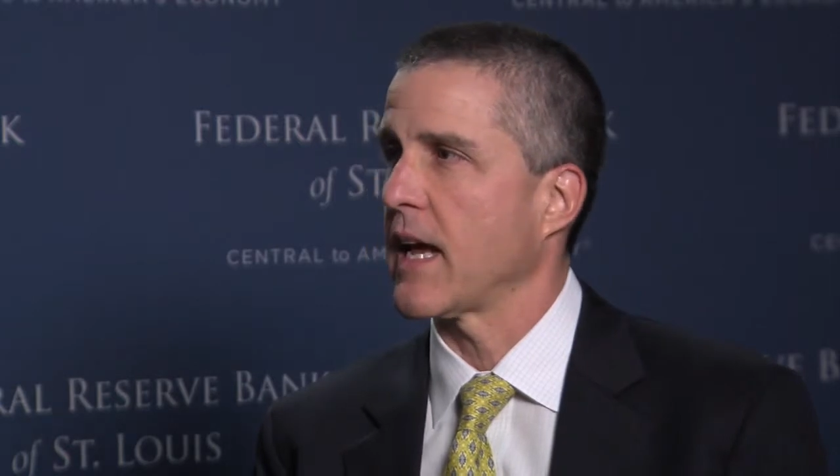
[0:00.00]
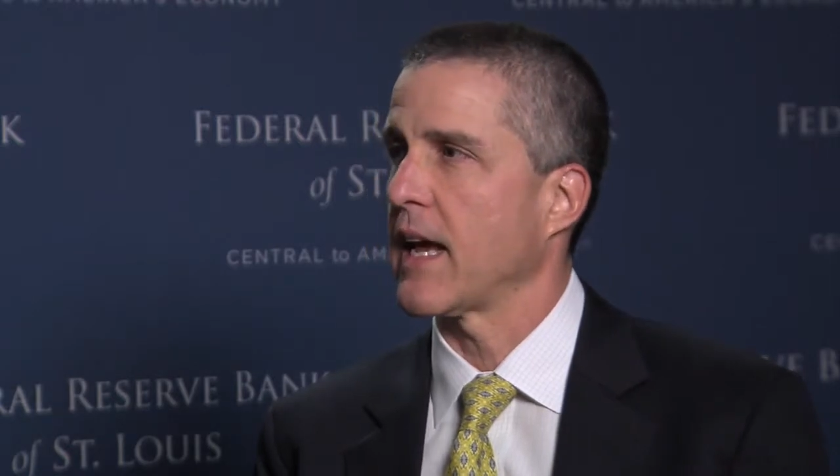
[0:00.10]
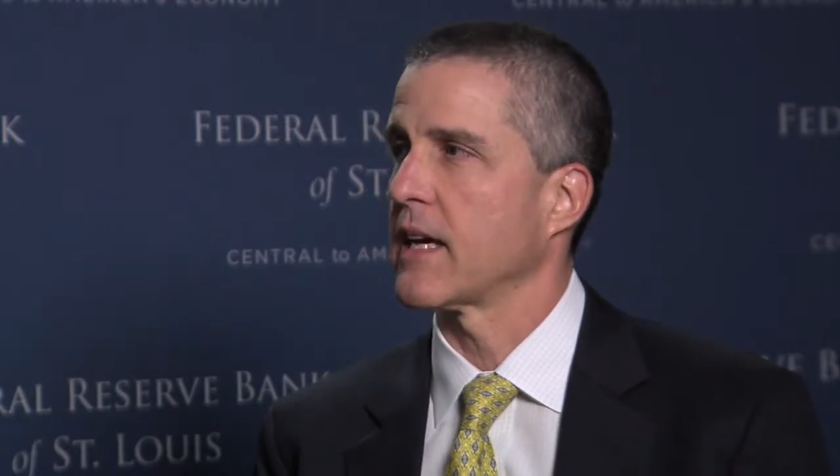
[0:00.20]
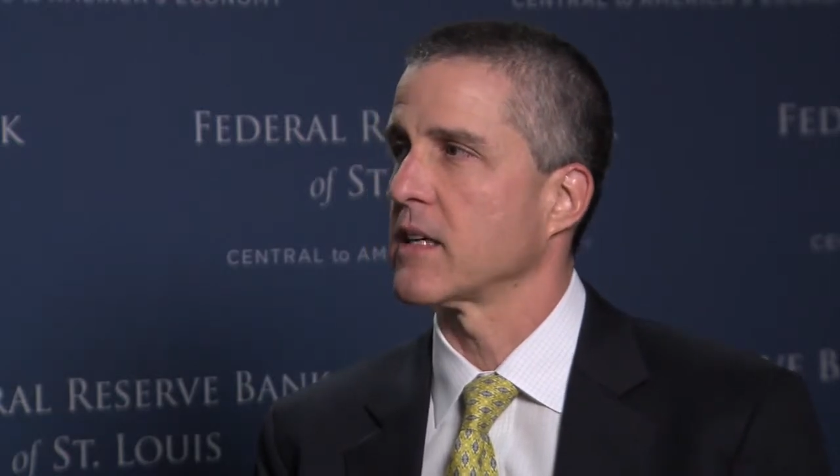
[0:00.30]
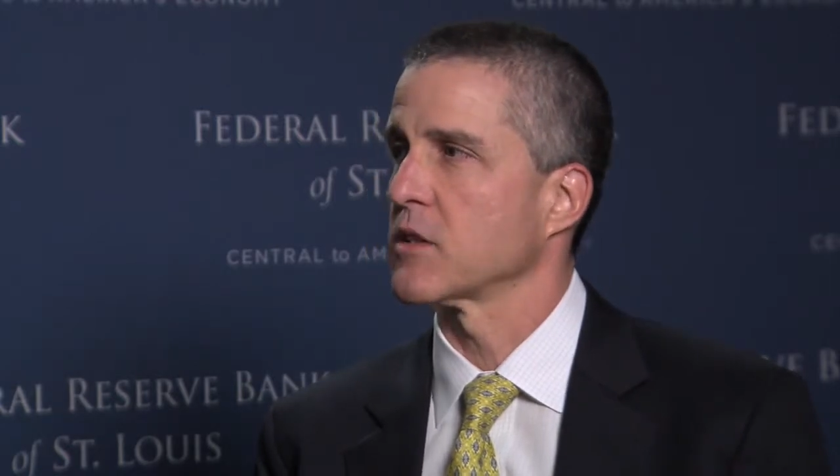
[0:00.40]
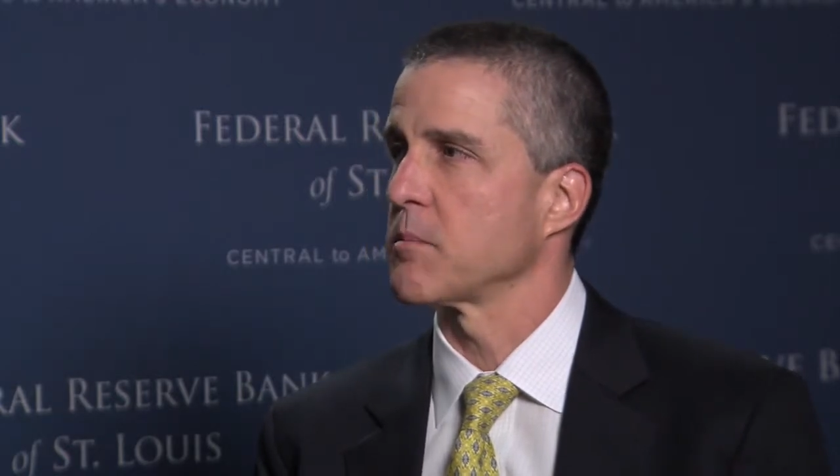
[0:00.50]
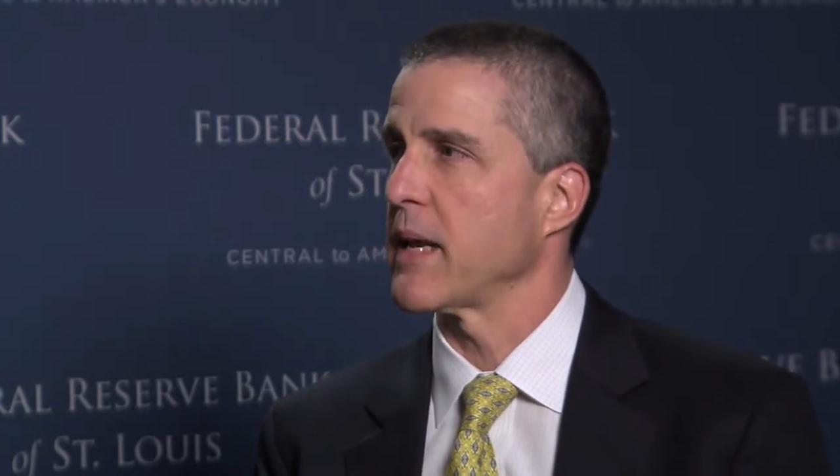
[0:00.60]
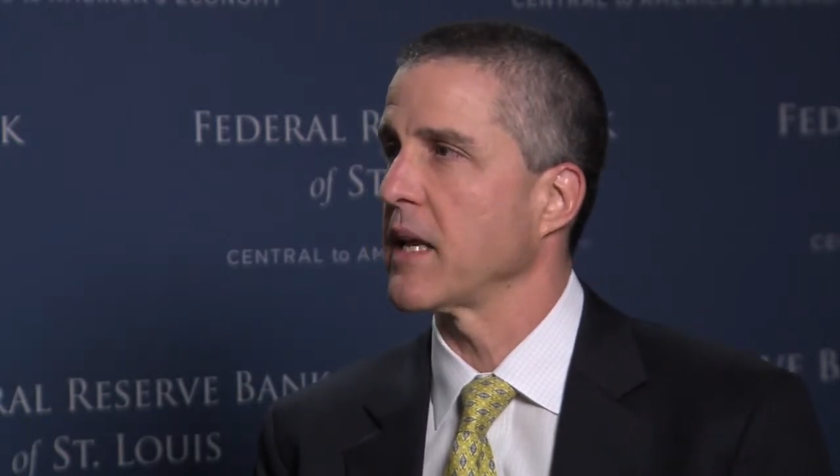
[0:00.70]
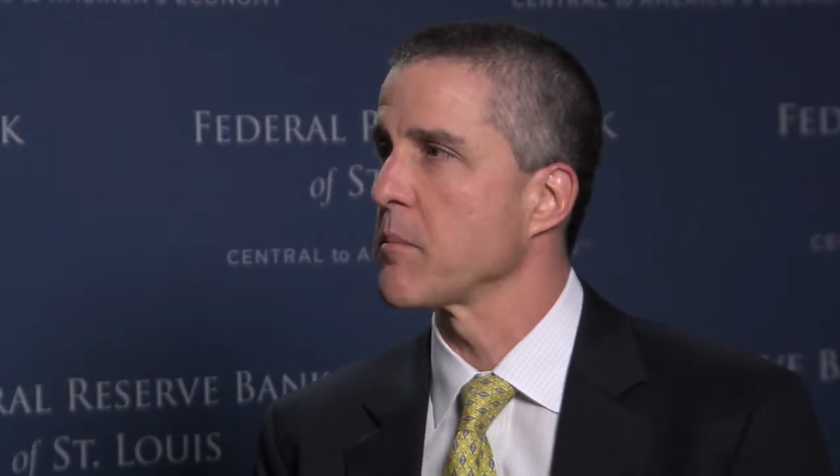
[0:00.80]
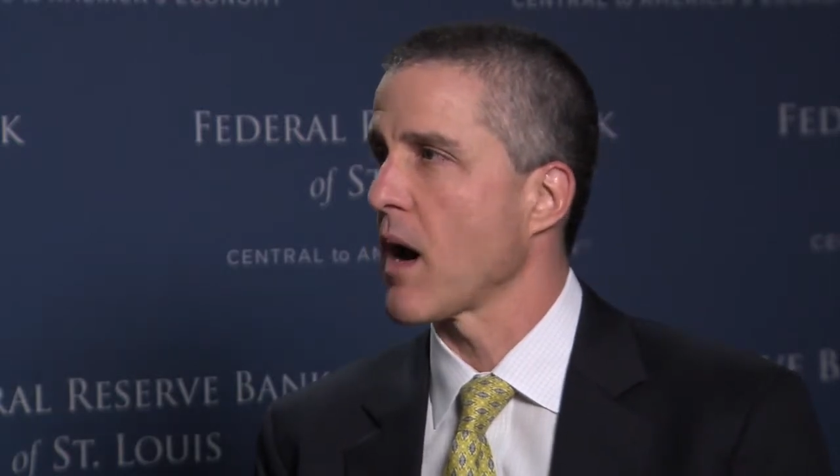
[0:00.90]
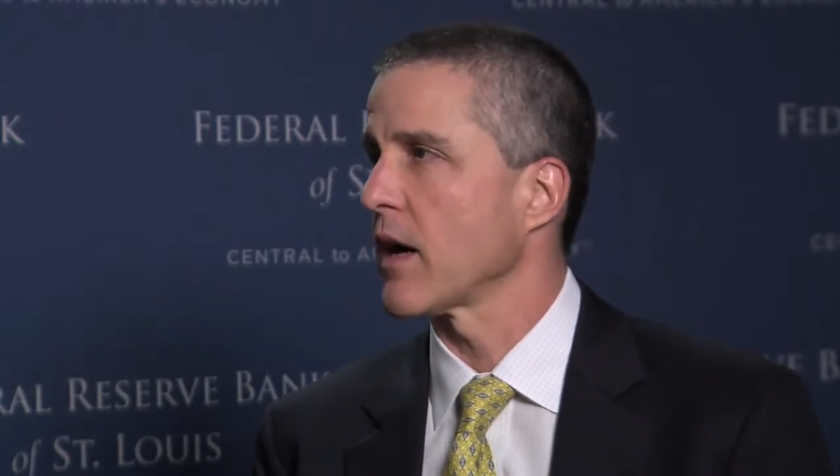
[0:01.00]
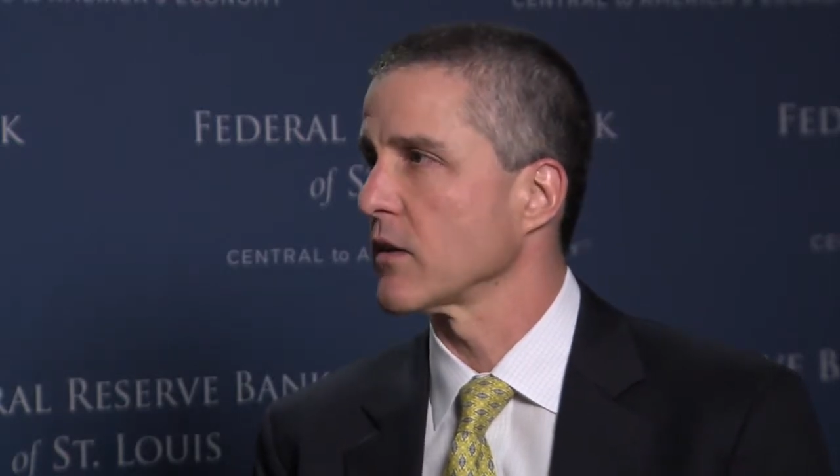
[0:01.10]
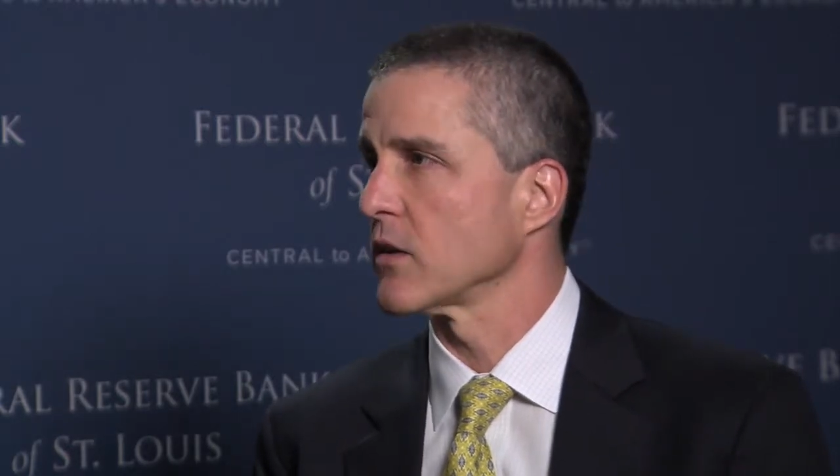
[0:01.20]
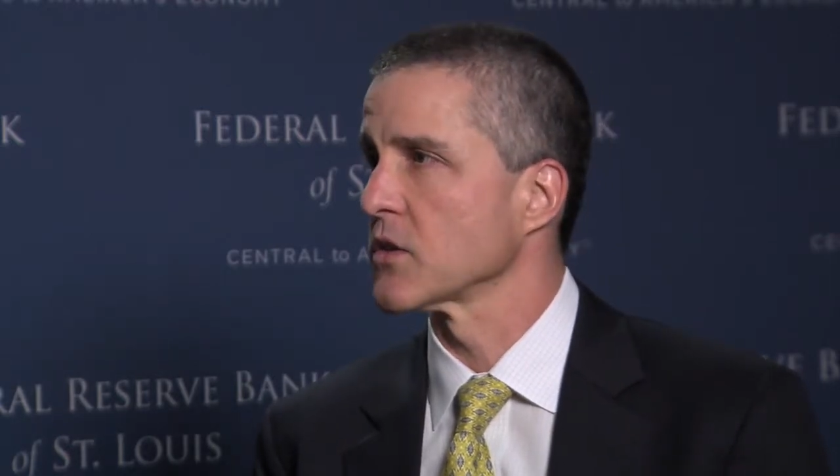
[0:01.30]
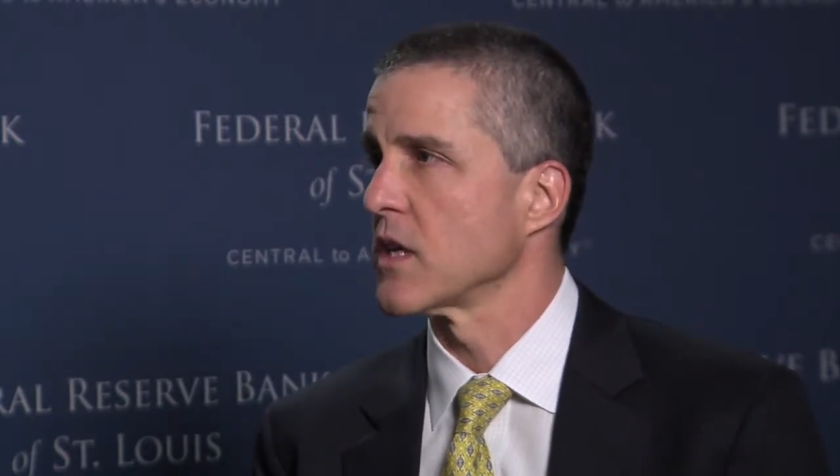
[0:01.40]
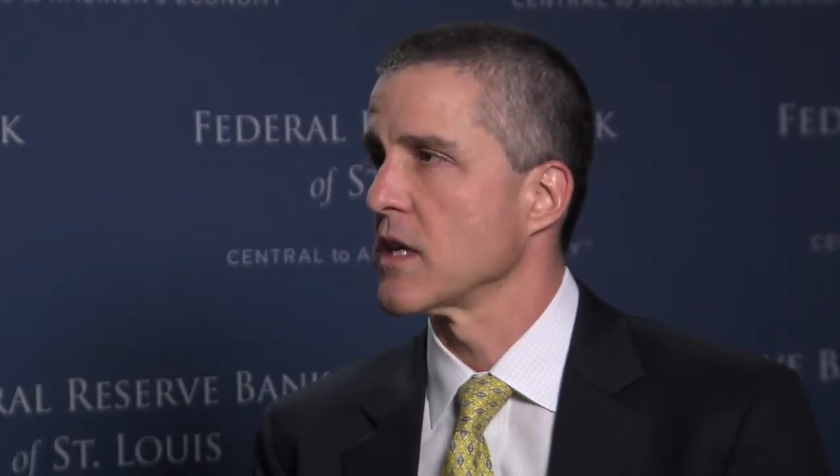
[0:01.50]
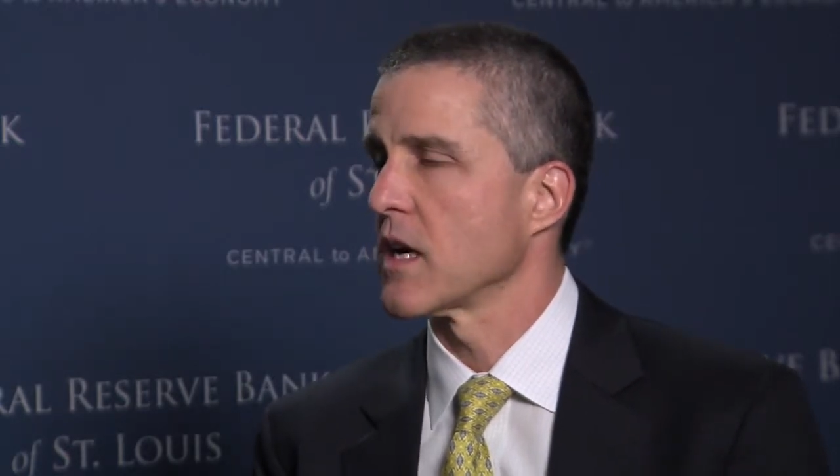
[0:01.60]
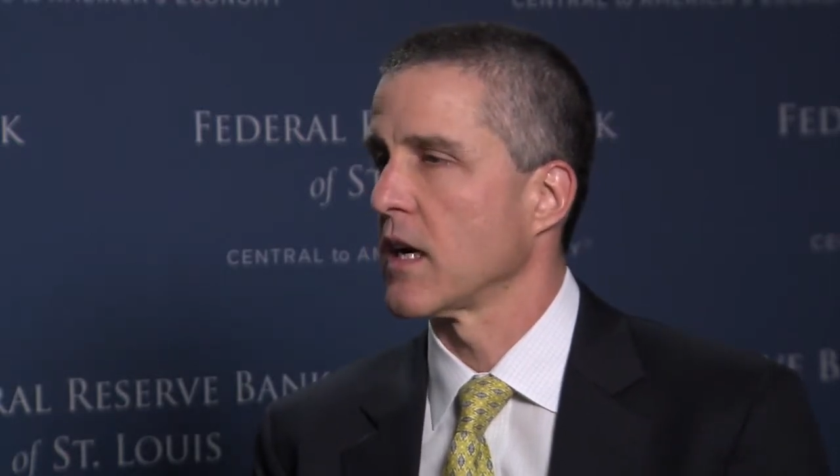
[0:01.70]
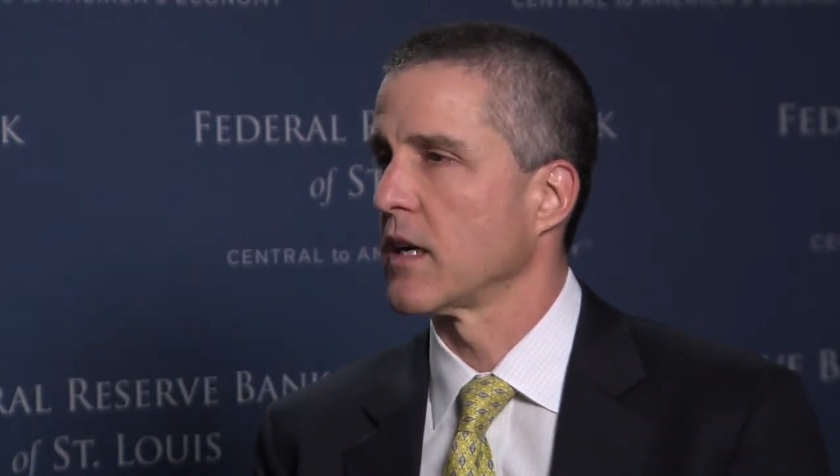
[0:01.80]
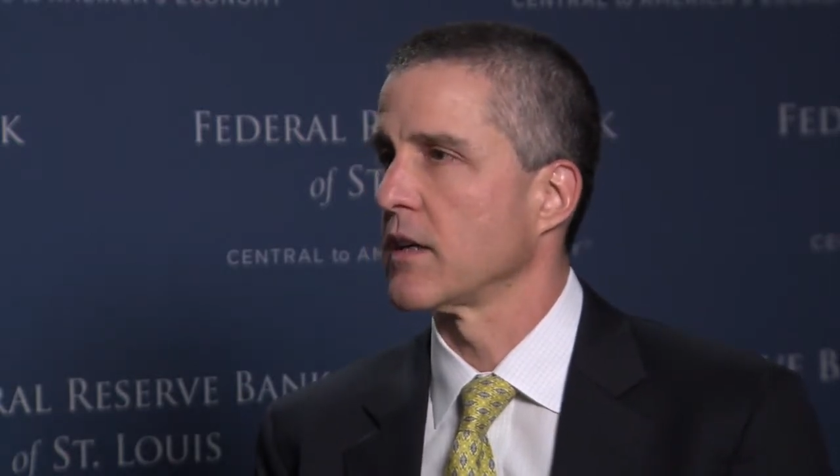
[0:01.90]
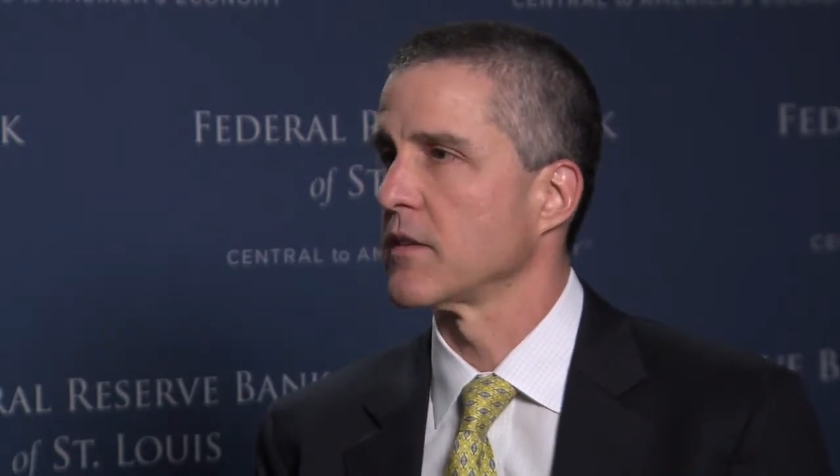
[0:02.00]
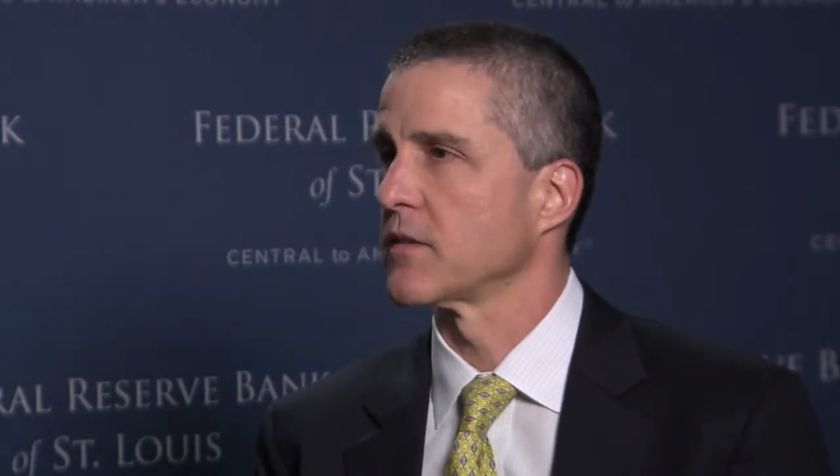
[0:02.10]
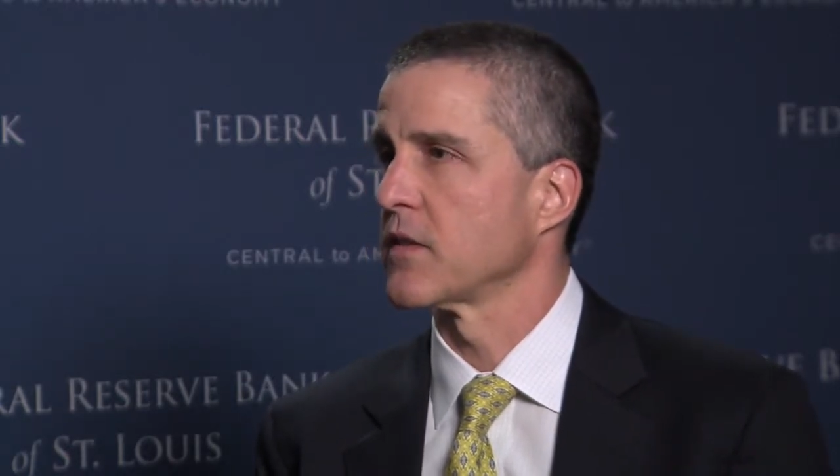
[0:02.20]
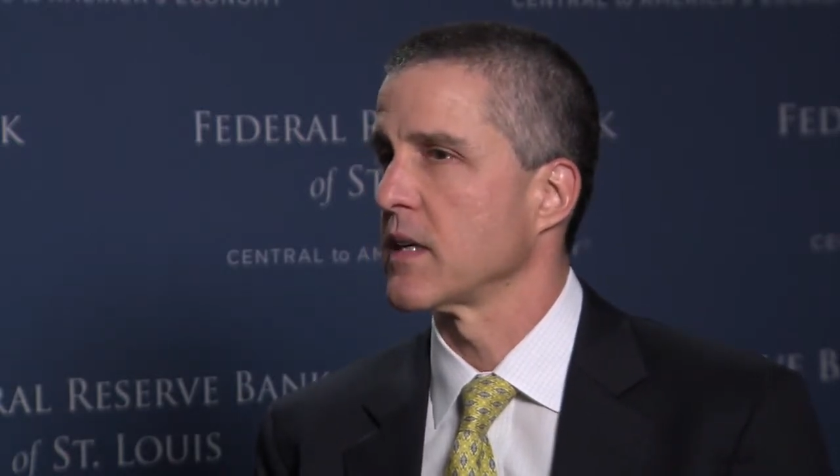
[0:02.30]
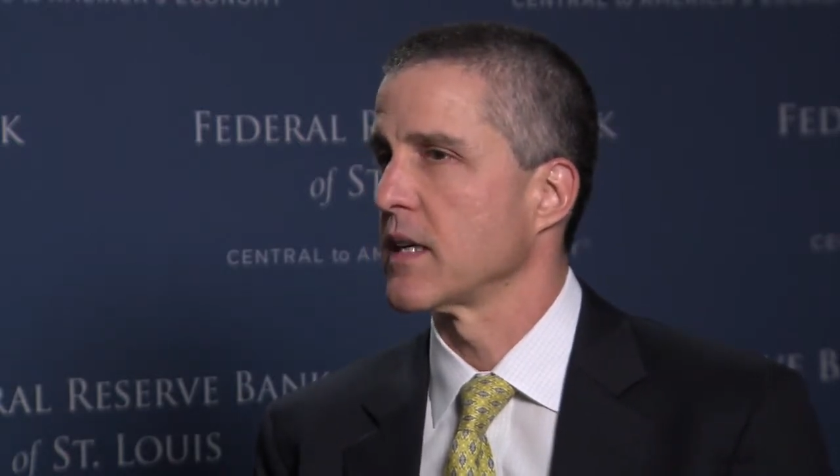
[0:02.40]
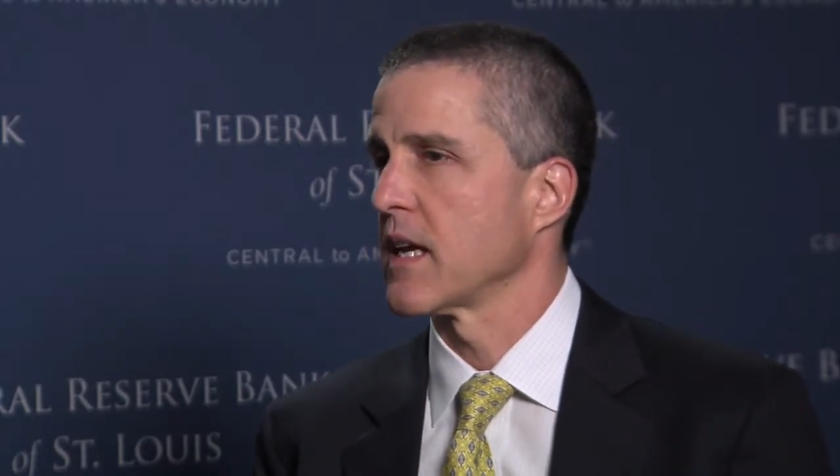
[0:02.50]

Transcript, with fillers: has many models of